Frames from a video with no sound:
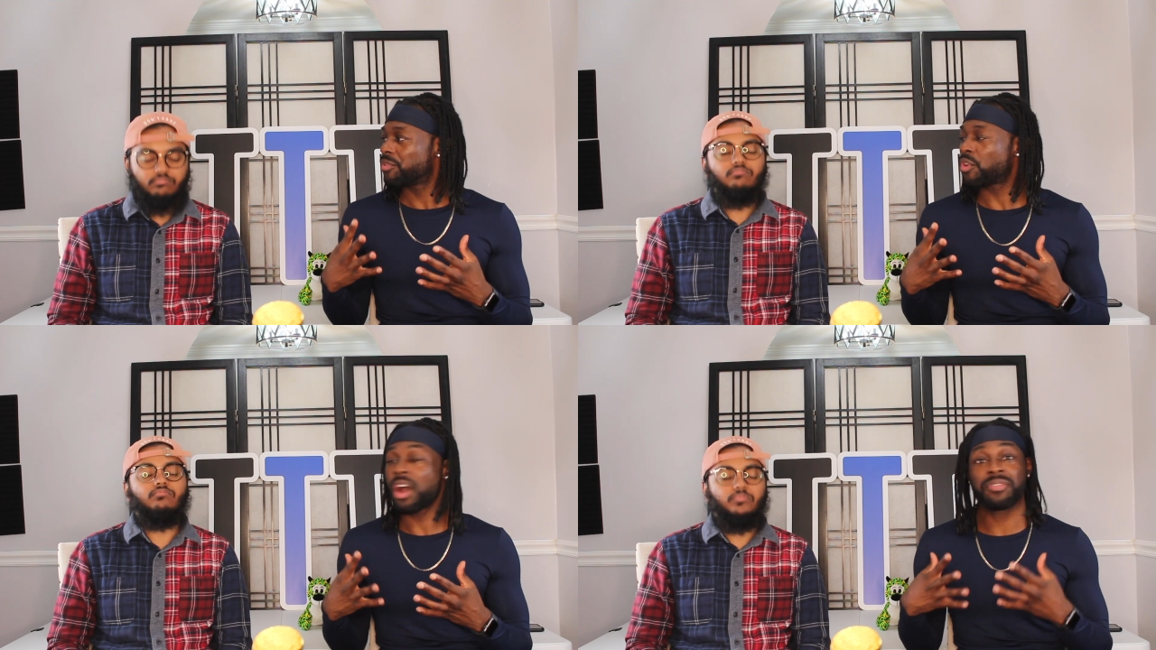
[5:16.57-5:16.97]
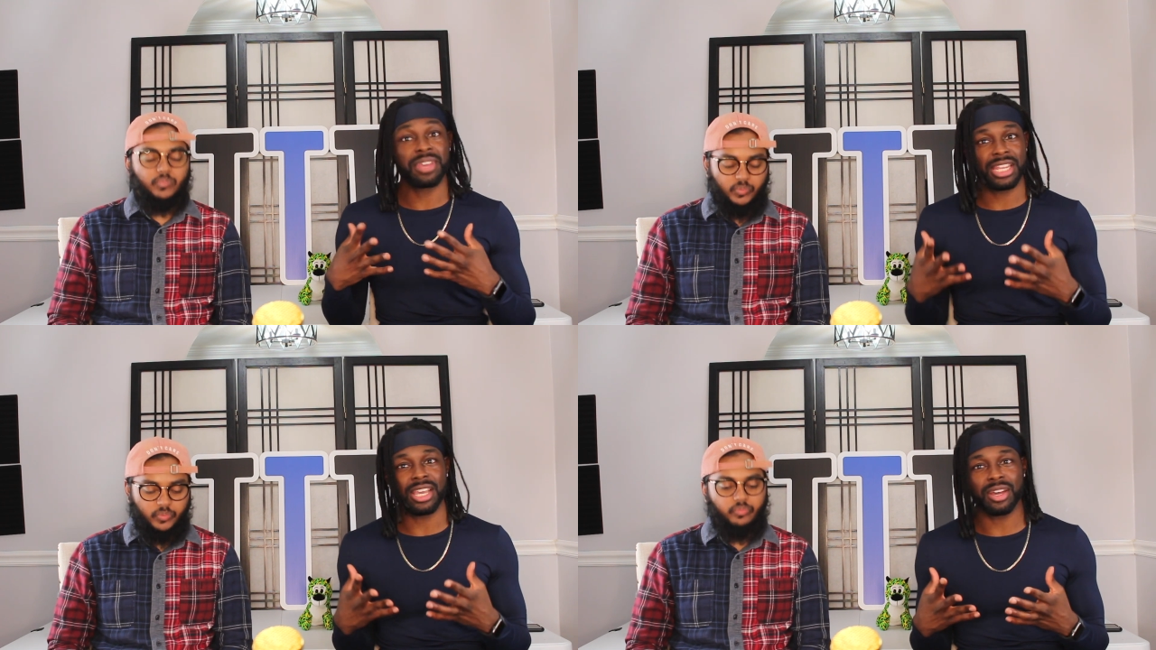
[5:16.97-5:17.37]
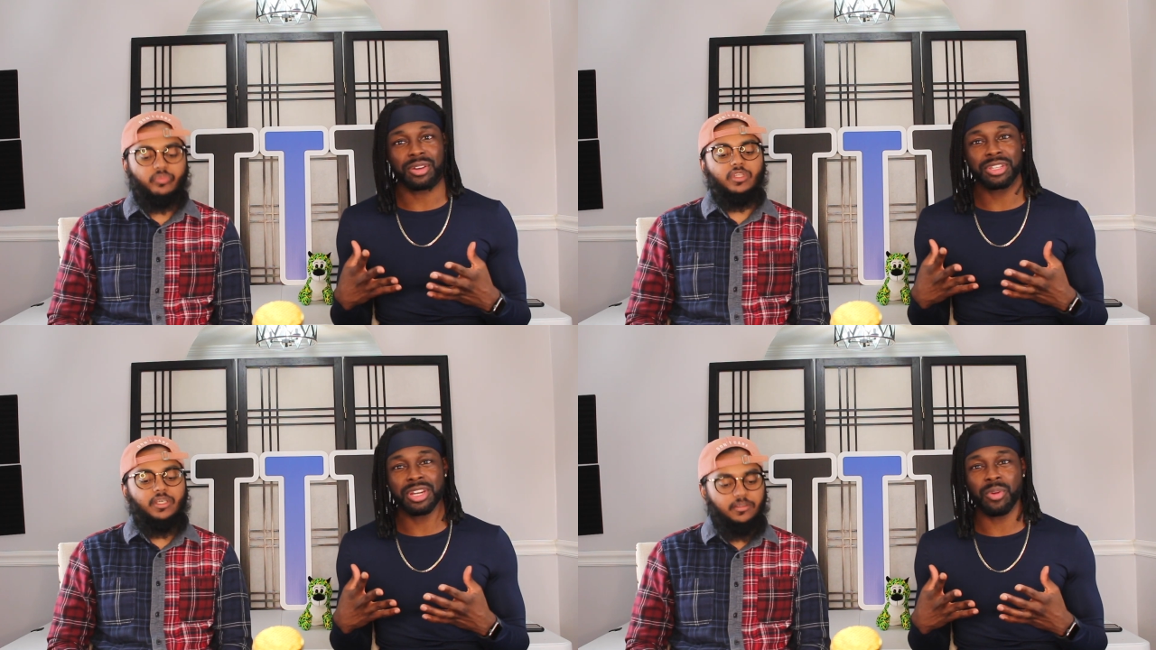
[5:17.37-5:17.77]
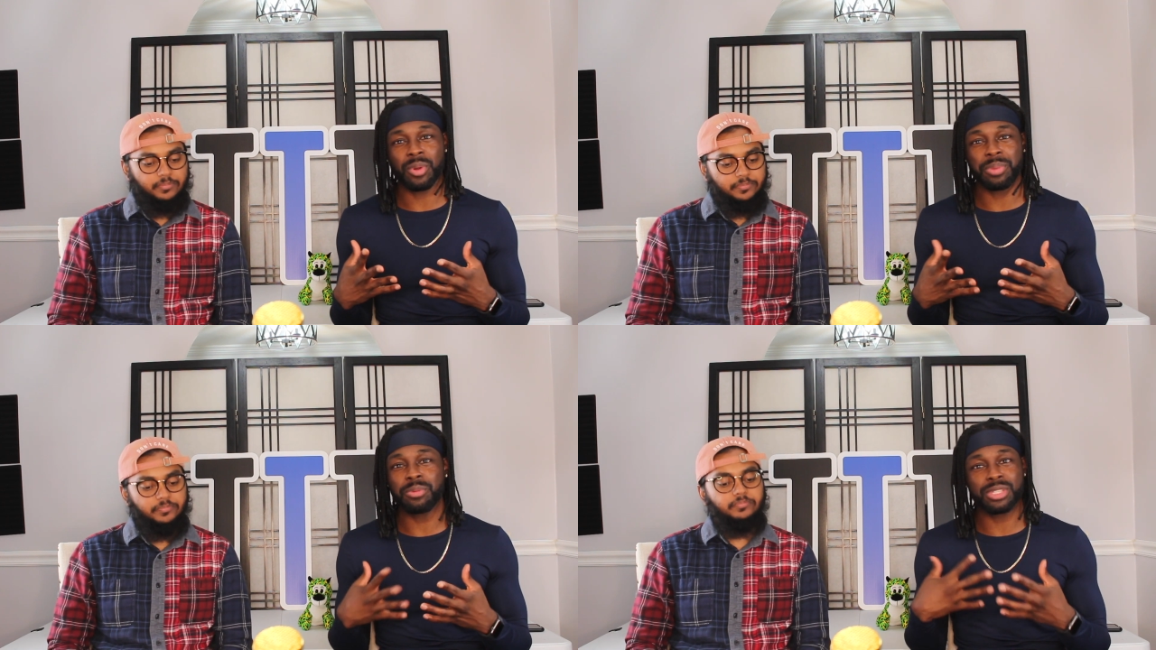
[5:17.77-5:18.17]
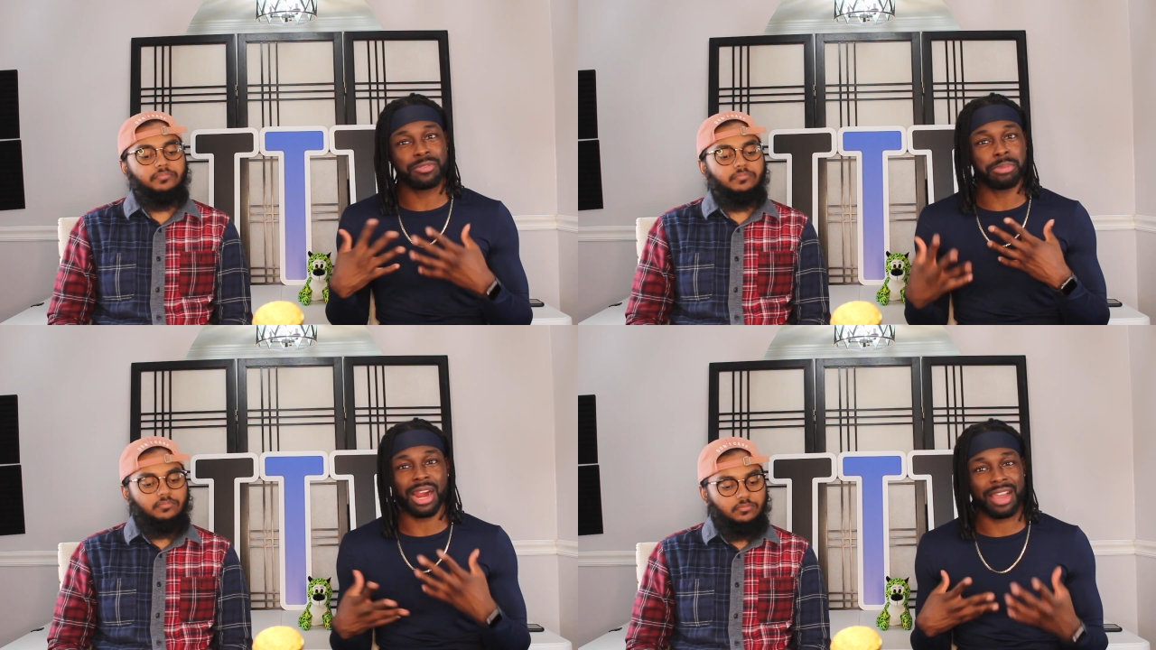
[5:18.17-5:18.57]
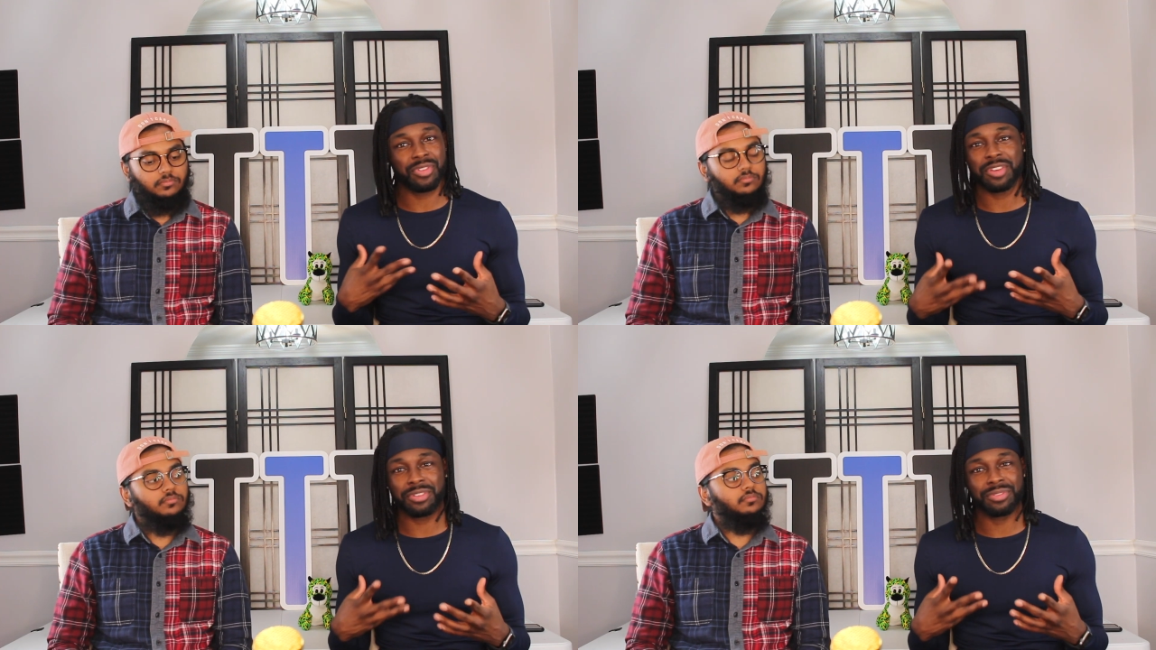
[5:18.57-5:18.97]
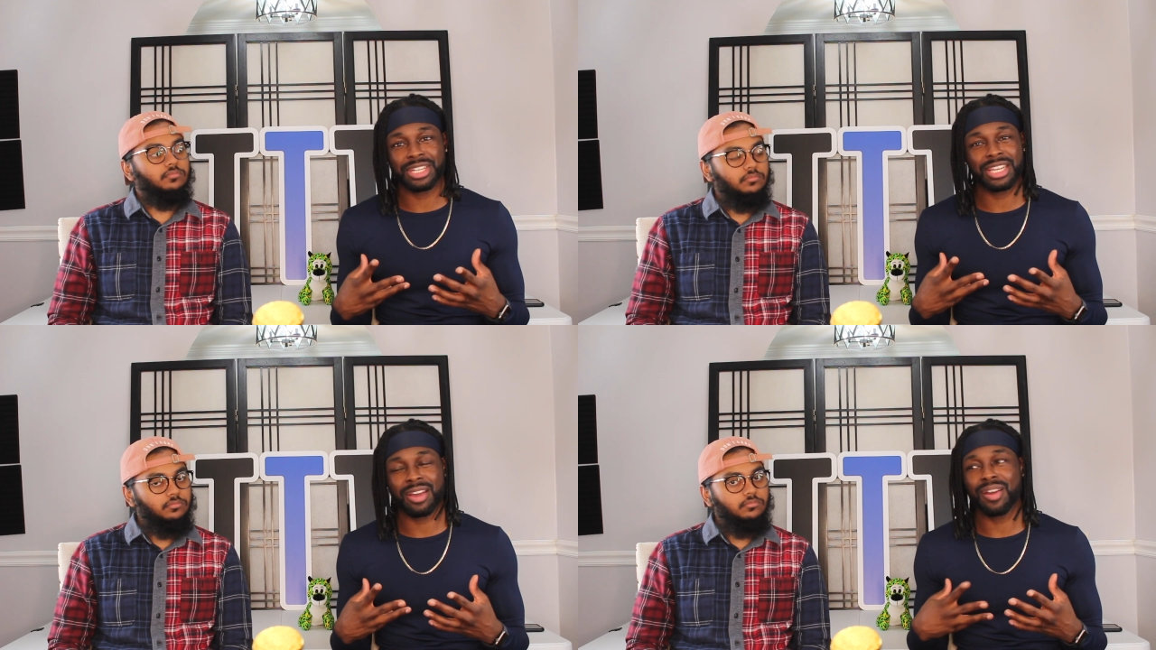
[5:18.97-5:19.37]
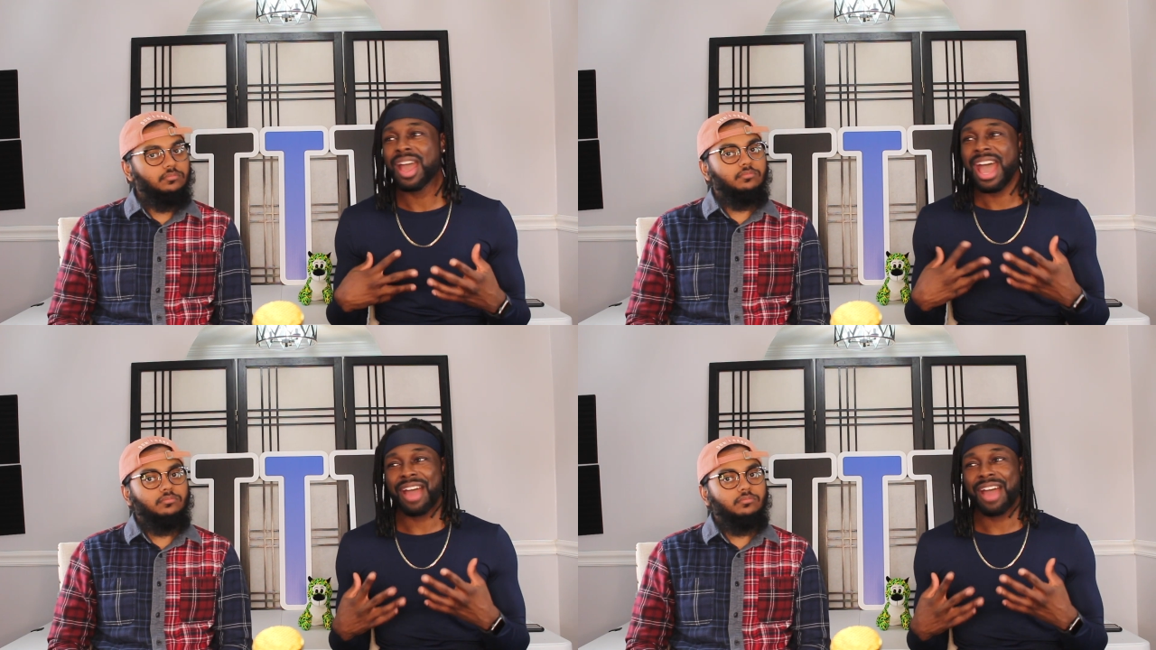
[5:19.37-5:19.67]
Speaker 1: for a video you know when people deprive you of a video